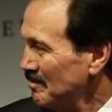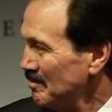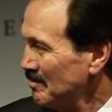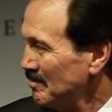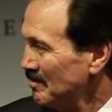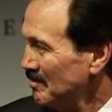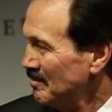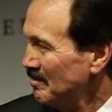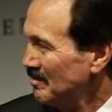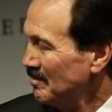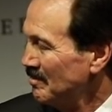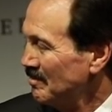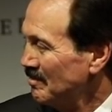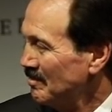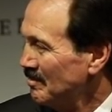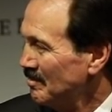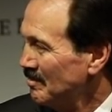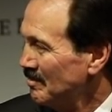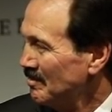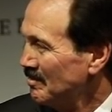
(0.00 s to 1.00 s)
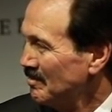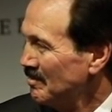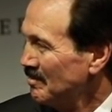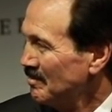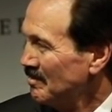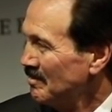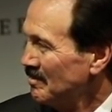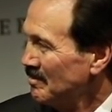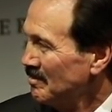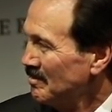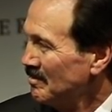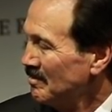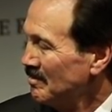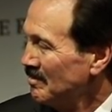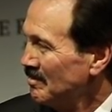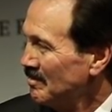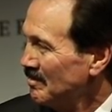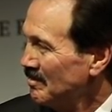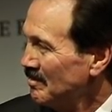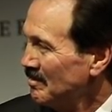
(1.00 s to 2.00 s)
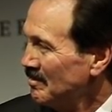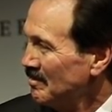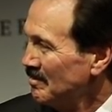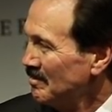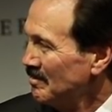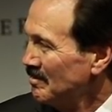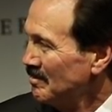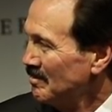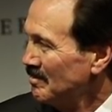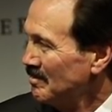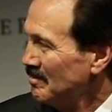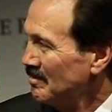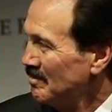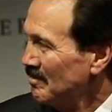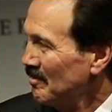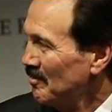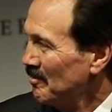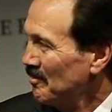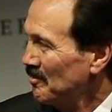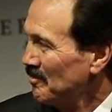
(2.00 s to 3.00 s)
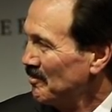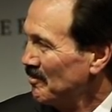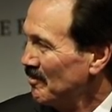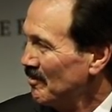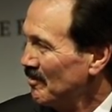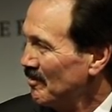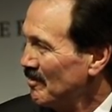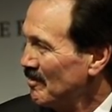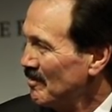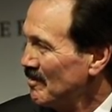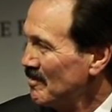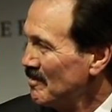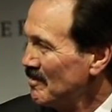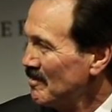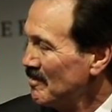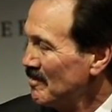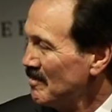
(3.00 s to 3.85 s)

(silent)